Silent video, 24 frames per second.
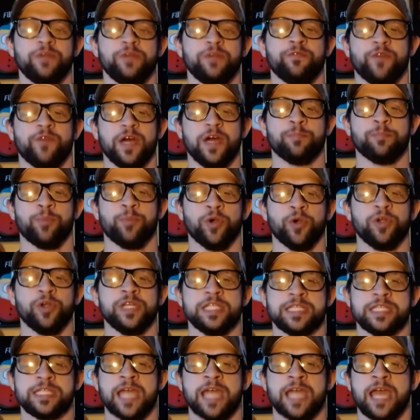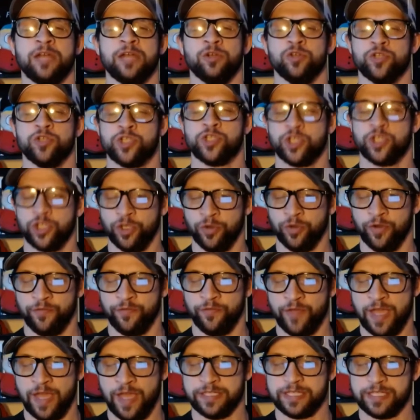invite Bernie Sanders to your
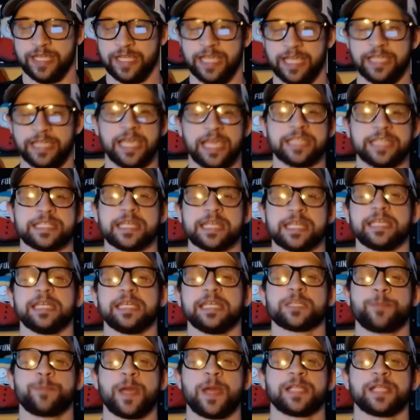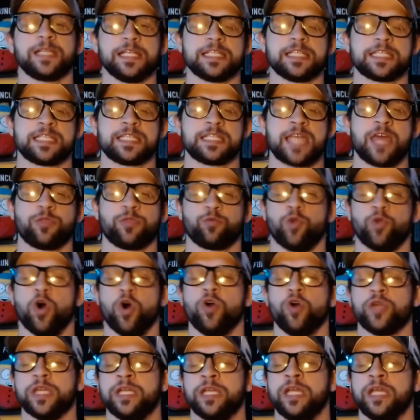event. It's like expecting Seth
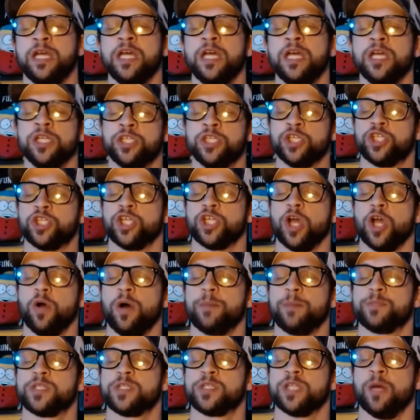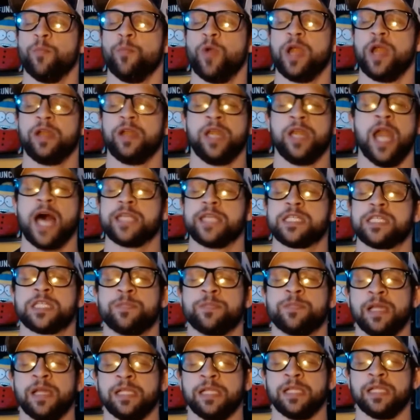Rogen to show up somewhere not
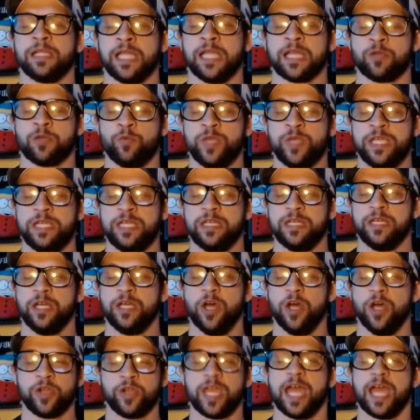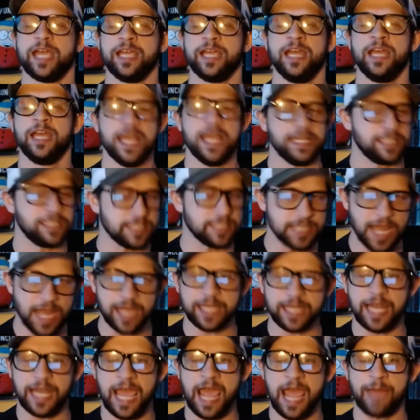smelling like weed. Okay, it's just
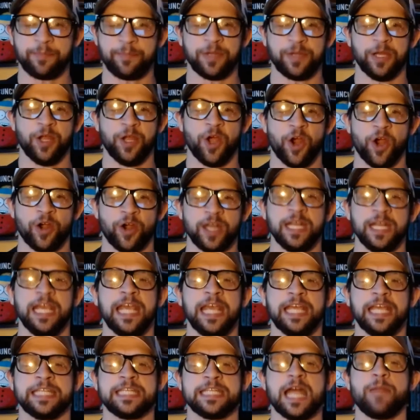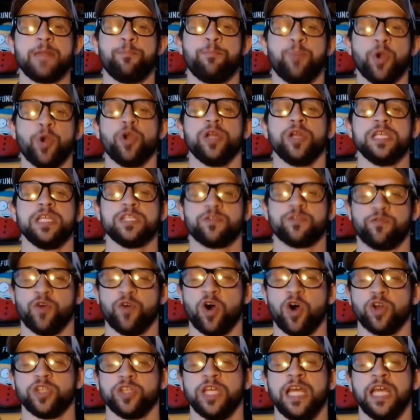not going to happen. All right, it's not Bernie's
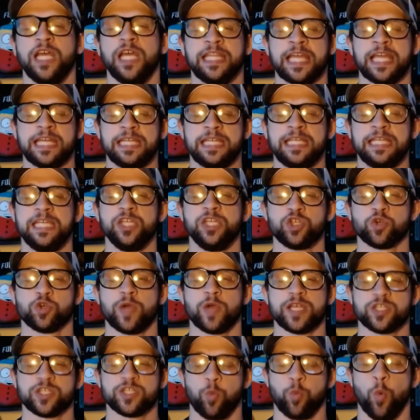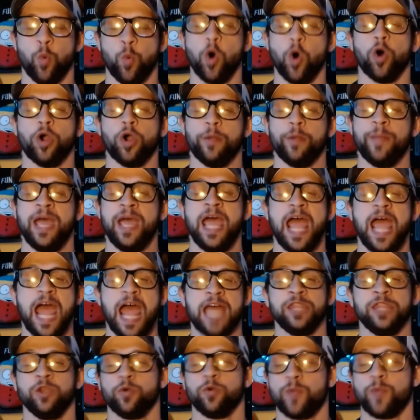fault that he dressed warm
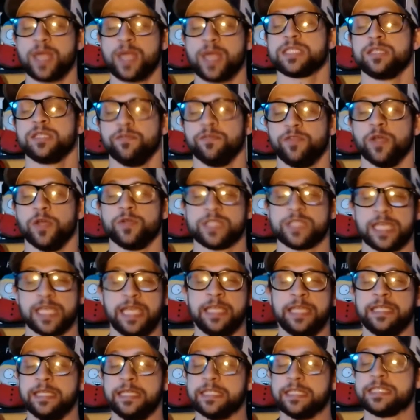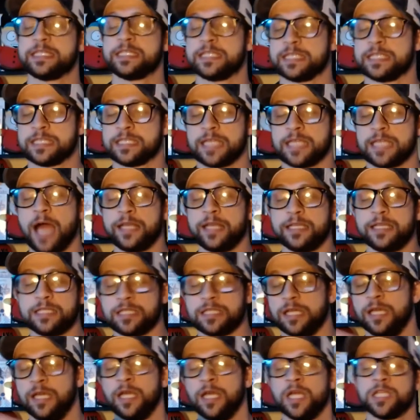and the rest of those idiots decided
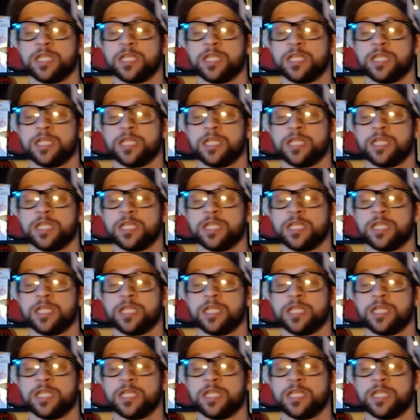to